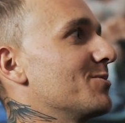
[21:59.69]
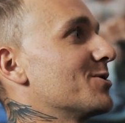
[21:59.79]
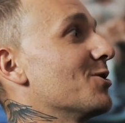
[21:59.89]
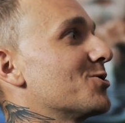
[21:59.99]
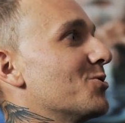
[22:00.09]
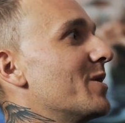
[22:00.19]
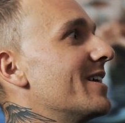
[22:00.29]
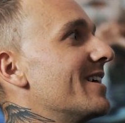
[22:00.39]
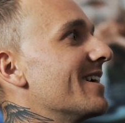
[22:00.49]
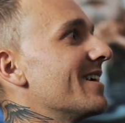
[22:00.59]
from social
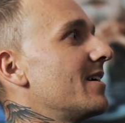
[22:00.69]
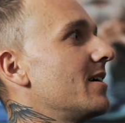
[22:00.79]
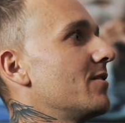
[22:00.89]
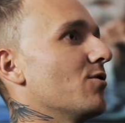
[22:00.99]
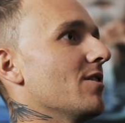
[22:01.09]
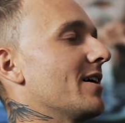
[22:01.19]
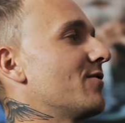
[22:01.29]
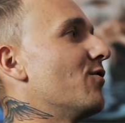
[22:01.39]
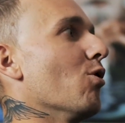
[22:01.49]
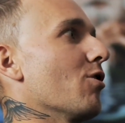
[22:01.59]
media for like
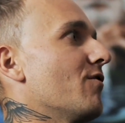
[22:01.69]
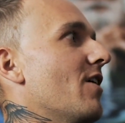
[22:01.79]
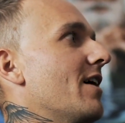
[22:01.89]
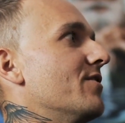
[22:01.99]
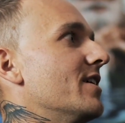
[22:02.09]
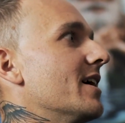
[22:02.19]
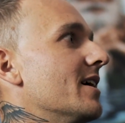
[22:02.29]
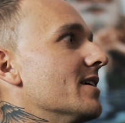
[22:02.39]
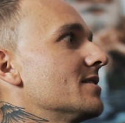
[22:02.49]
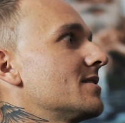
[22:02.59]
4 or 5
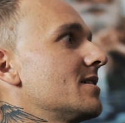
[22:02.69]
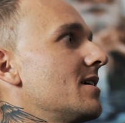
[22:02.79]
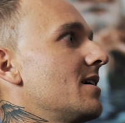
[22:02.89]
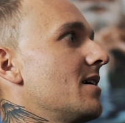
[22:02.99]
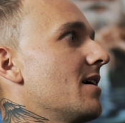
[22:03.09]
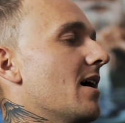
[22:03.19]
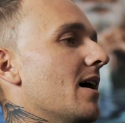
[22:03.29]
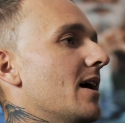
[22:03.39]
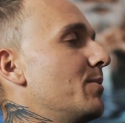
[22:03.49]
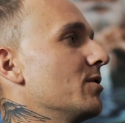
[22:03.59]
years.
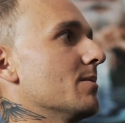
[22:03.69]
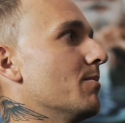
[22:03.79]
He built a